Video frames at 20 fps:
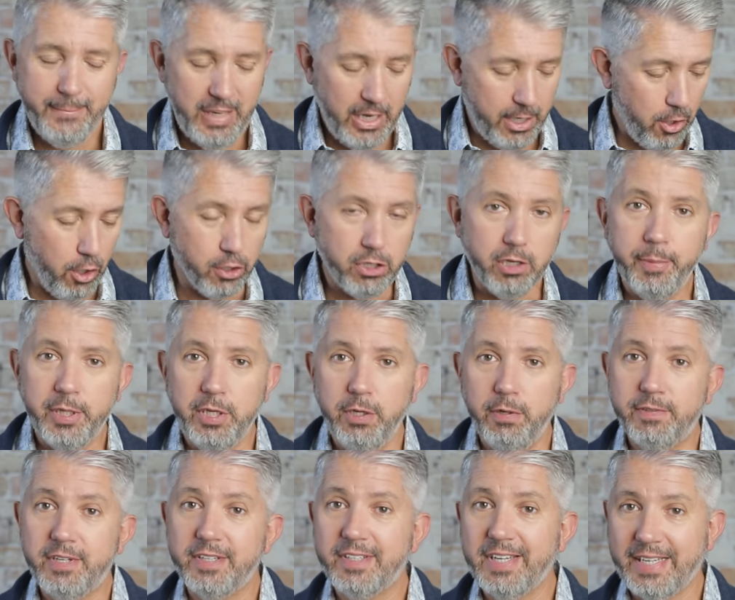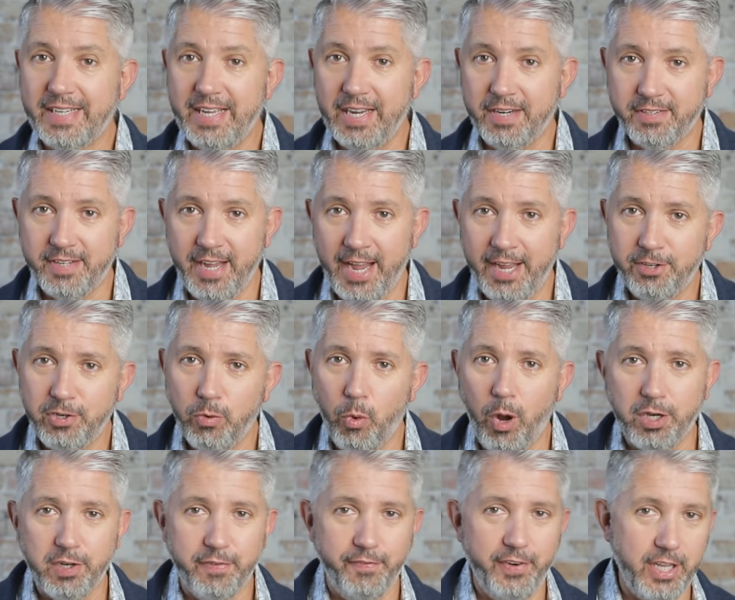It can also be used as a kickstand to
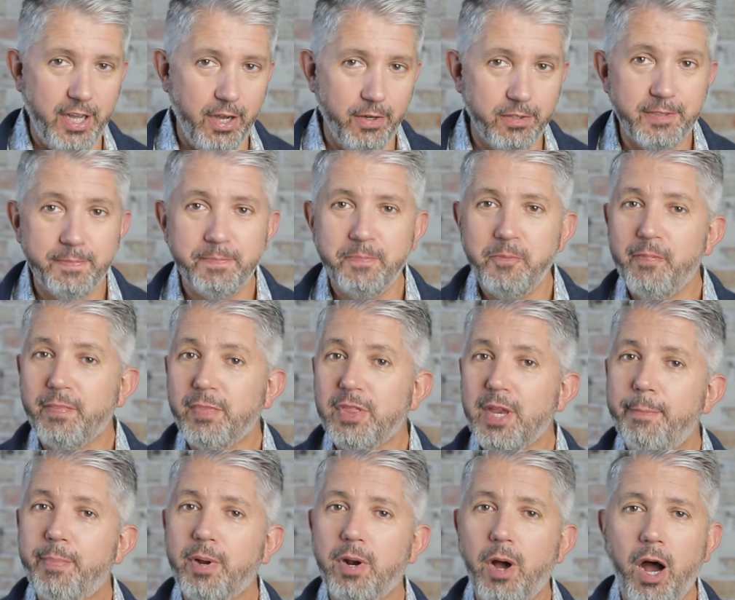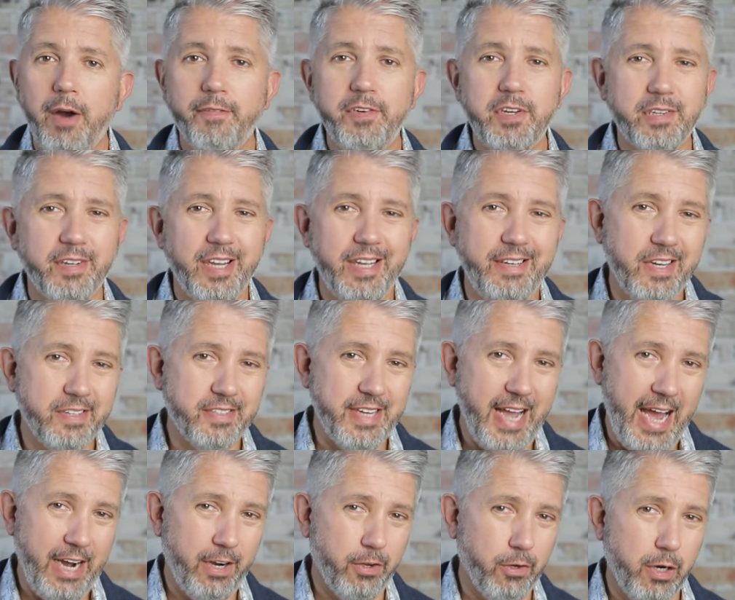watch videos, but obviously it does
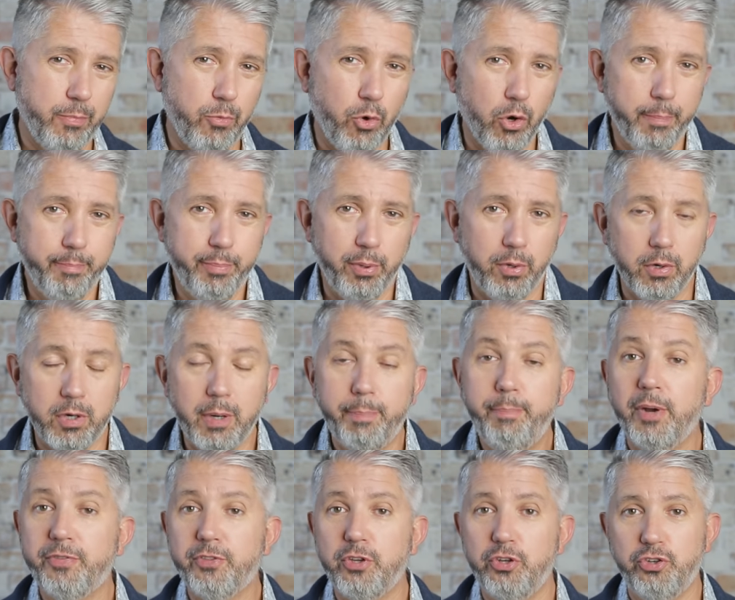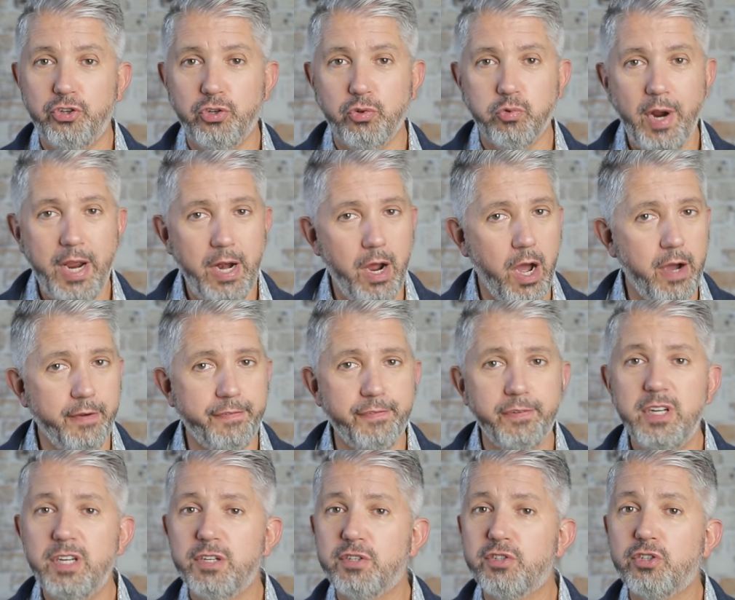add a little more bulk, but the
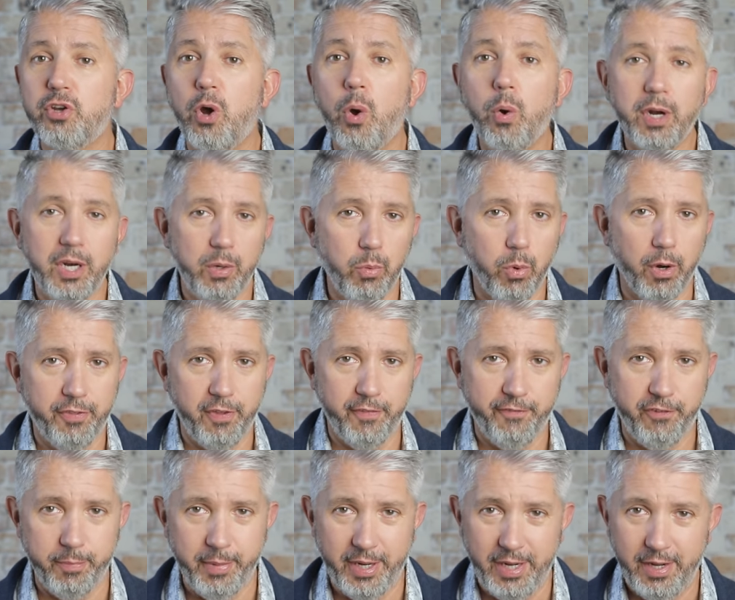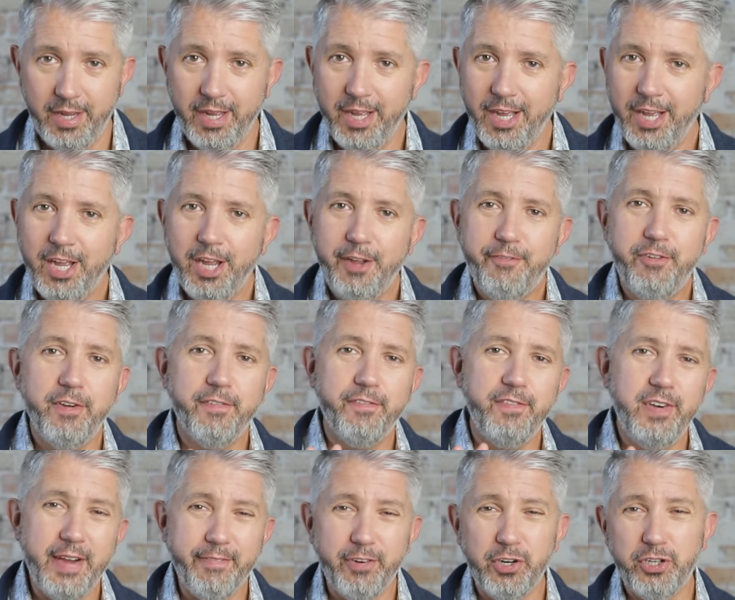trade-off is totally worth it for me. If you've
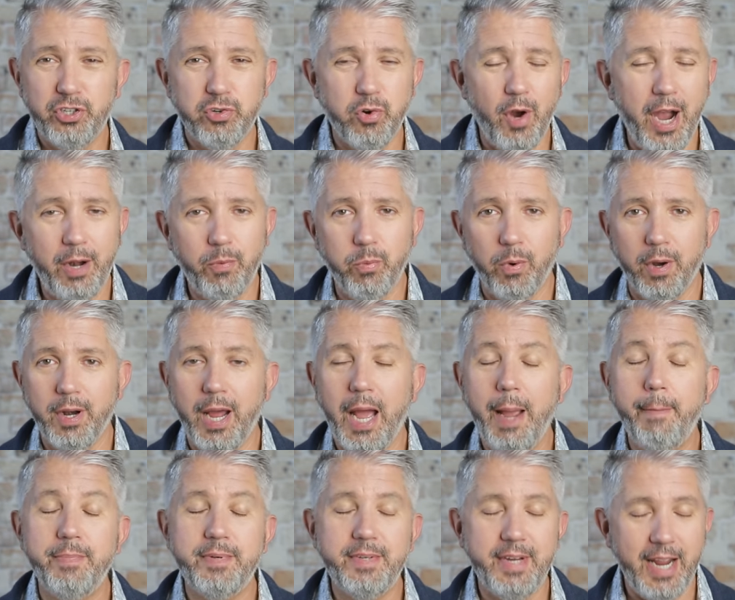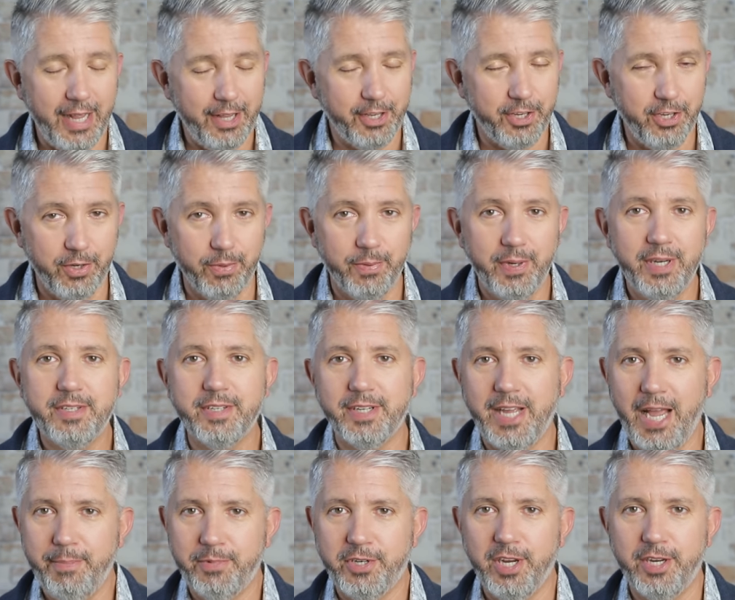never tried one, I'm telling you, it's a
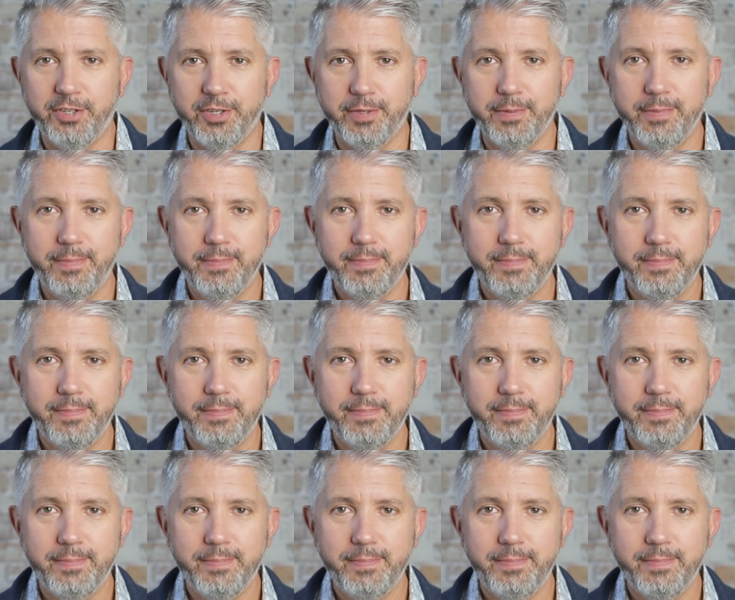game changer.